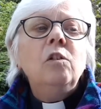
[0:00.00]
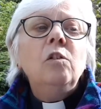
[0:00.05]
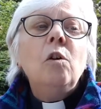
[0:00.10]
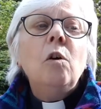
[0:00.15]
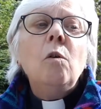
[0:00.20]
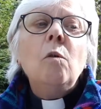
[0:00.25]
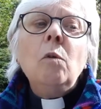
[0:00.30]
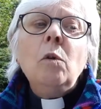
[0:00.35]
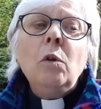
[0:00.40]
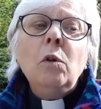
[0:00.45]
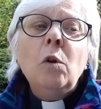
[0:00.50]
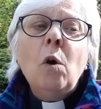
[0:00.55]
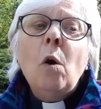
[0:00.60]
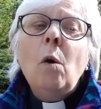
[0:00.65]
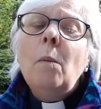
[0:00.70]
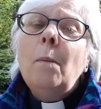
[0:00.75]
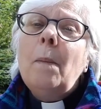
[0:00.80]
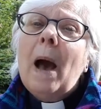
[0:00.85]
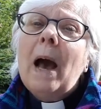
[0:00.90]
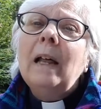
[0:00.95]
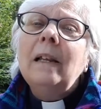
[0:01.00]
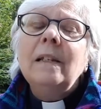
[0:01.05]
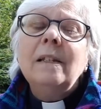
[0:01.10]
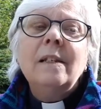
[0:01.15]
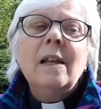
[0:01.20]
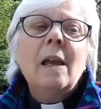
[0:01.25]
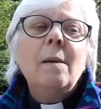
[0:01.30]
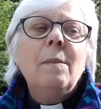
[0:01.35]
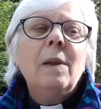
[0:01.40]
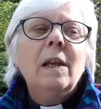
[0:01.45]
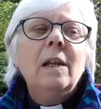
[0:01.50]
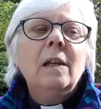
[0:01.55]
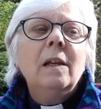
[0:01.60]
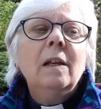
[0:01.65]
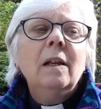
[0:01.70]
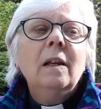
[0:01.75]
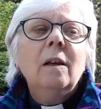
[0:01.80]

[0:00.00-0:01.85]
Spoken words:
you know, no pandemic